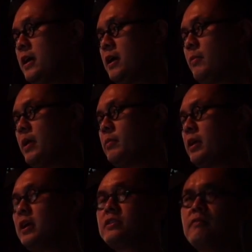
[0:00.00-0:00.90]
Um, and
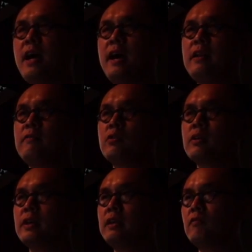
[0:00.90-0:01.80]
because of that, if you're
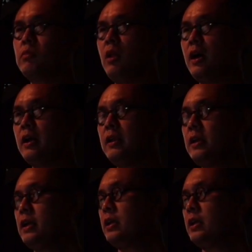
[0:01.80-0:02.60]
going to give blood,